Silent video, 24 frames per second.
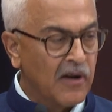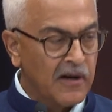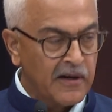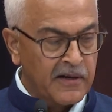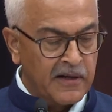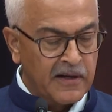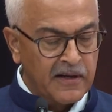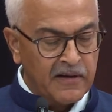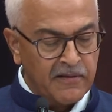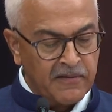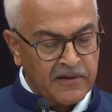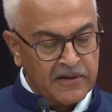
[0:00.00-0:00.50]

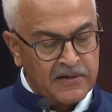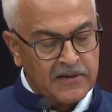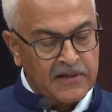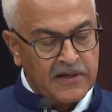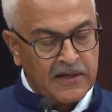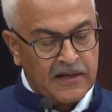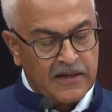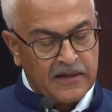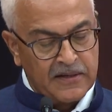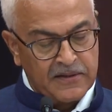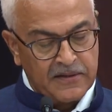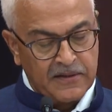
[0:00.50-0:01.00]
quality
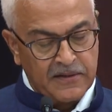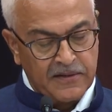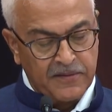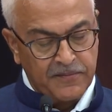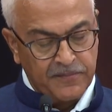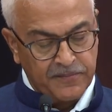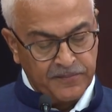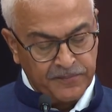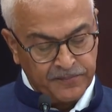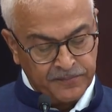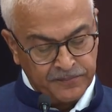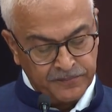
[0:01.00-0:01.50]
investigation.
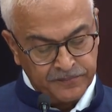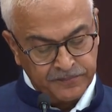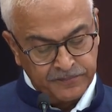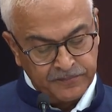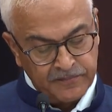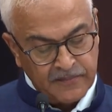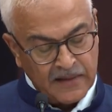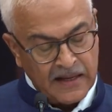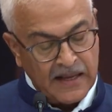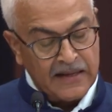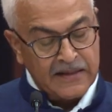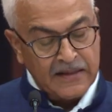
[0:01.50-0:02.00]

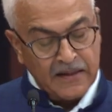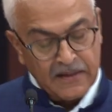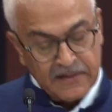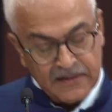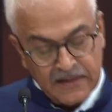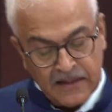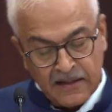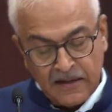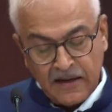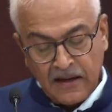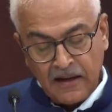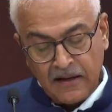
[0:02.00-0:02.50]
As I
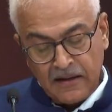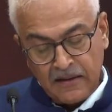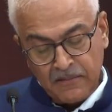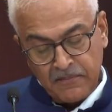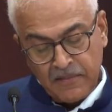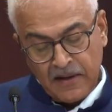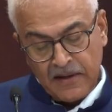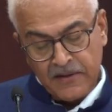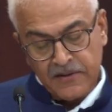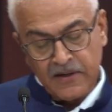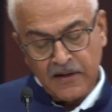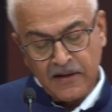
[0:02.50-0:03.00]
said, I
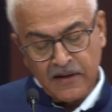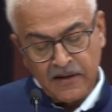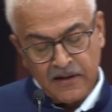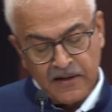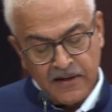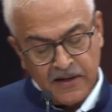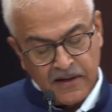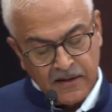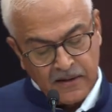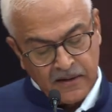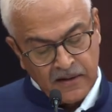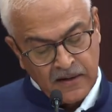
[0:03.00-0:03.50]
mentioned
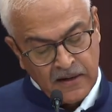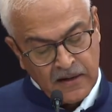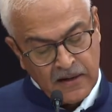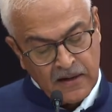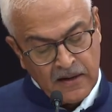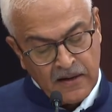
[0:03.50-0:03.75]
earlier,